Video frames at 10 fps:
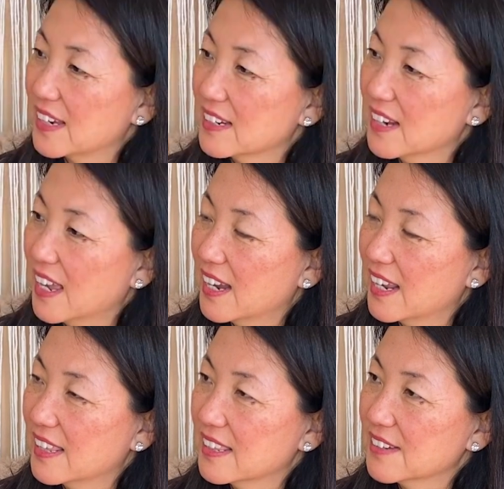Right.
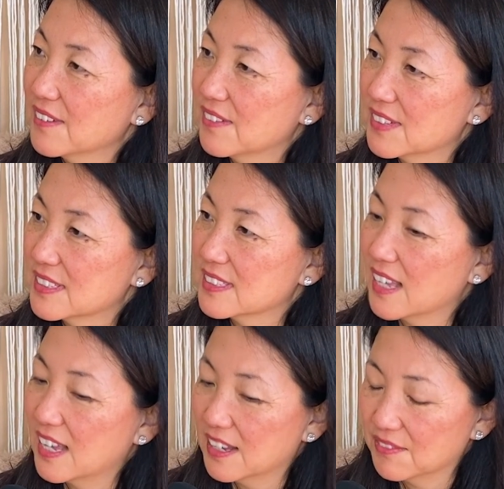And I think what
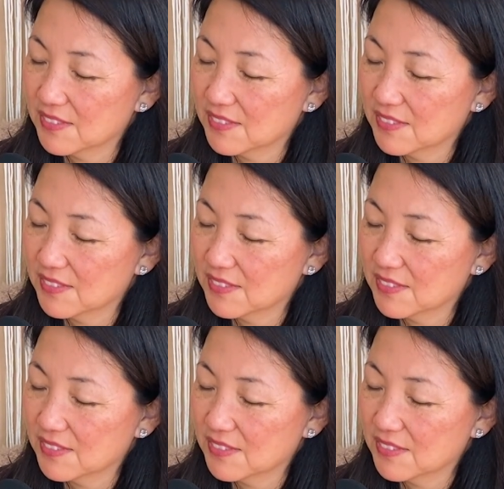was